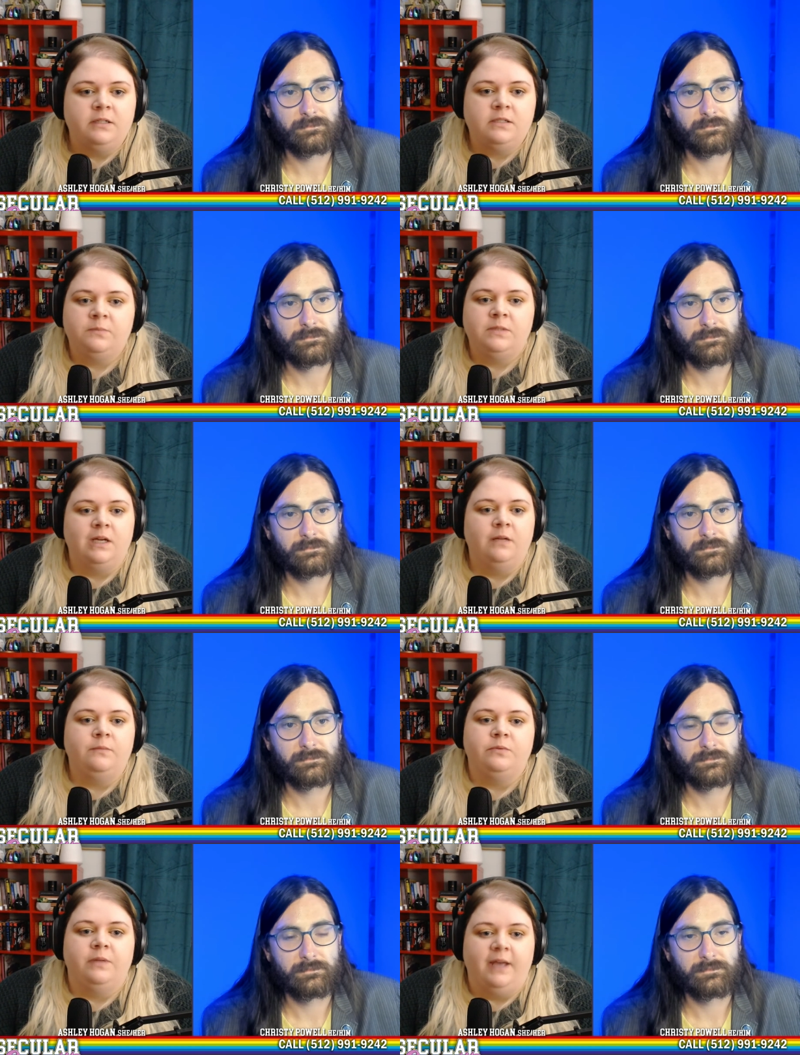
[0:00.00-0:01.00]

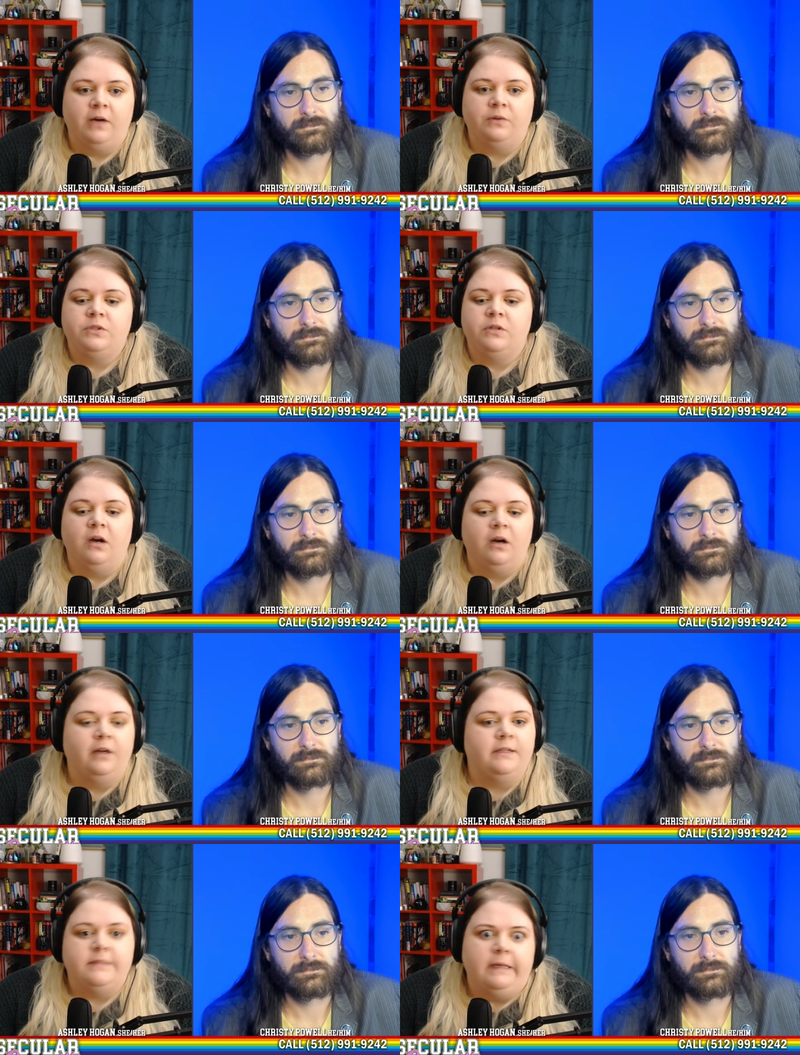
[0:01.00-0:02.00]
Speaker 1: sometimes without our
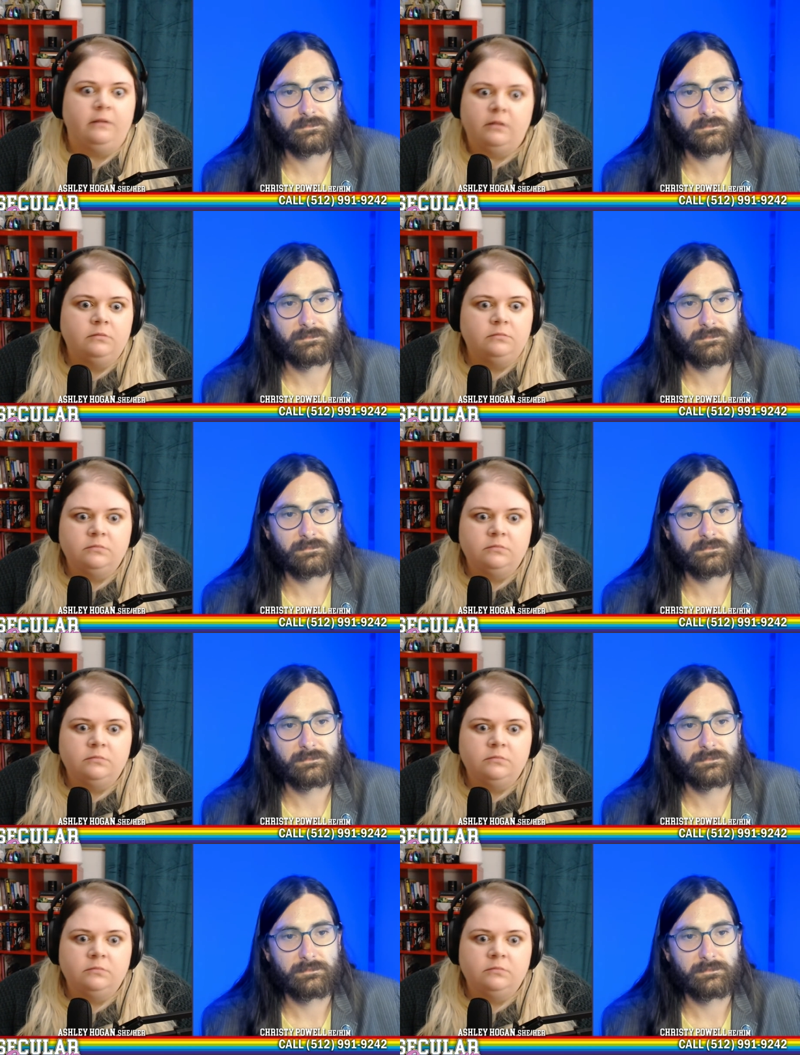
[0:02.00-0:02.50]
consent.